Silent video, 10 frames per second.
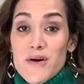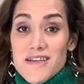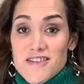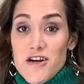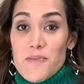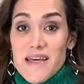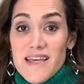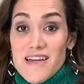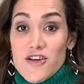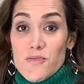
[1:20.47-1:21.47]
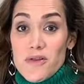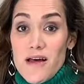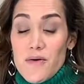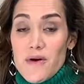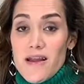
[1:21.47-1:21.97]
want to start by getting your
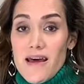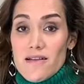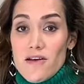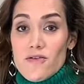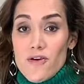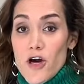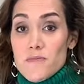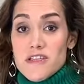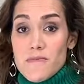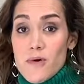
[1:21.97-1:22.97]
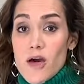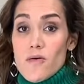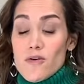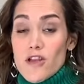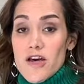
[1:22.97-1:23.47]
plywood at a local Home
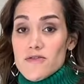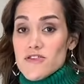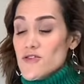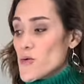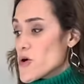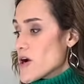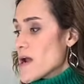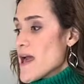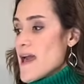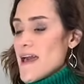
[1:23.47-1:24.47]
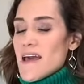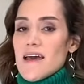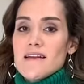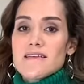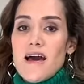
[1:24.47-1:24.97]
Depot or Lowe's store,
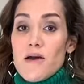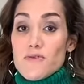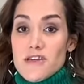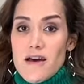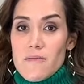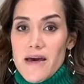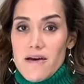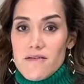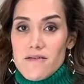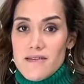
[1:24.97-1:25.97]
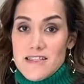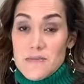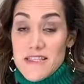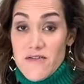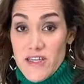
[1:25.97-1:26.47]
and I will talk about the
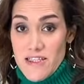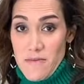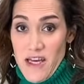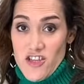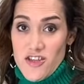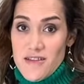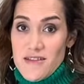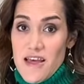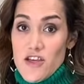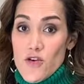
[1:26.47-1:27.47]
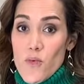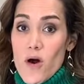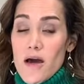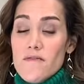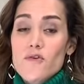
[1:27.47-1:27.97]
specific dimensions that you'd want.